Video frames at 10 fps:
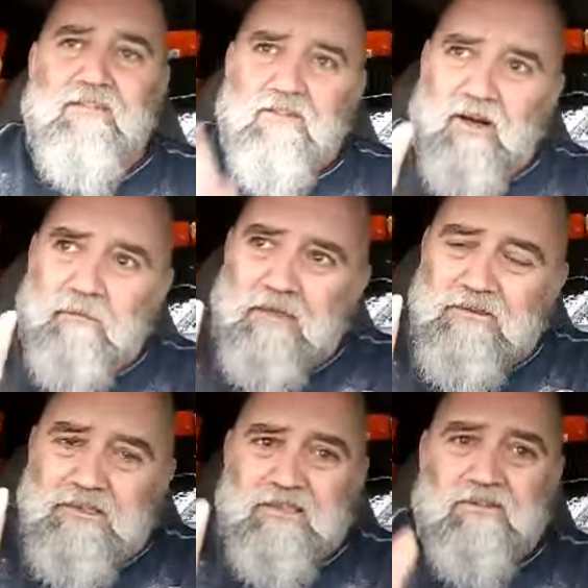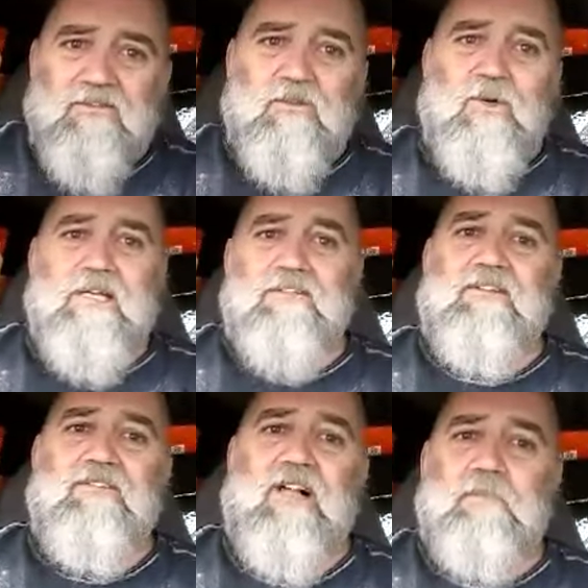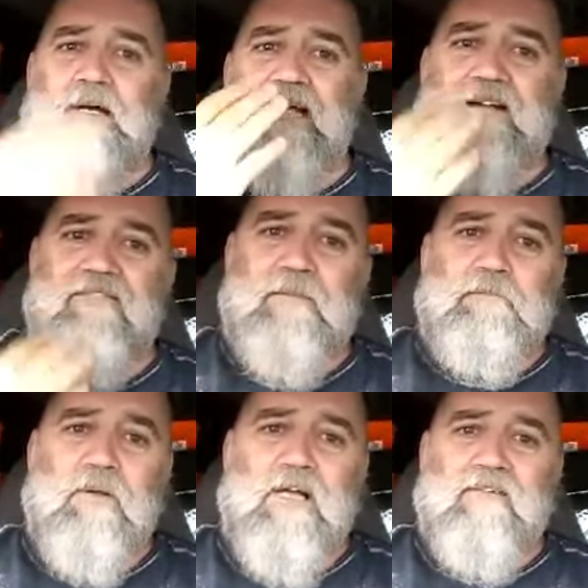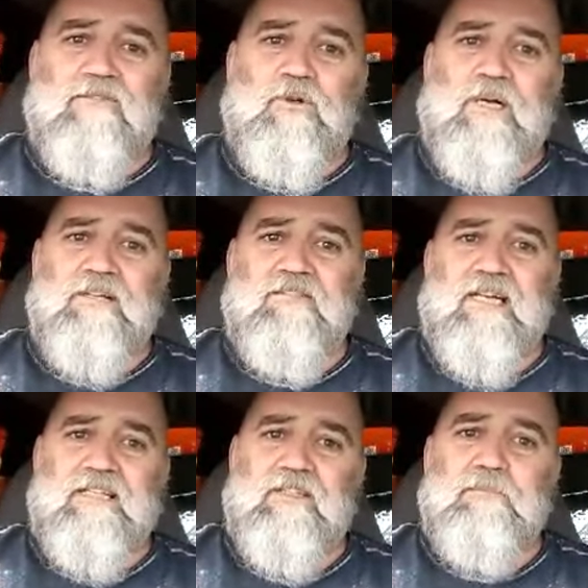It's all about Jesus Christ. It's all about having the blood of Christ on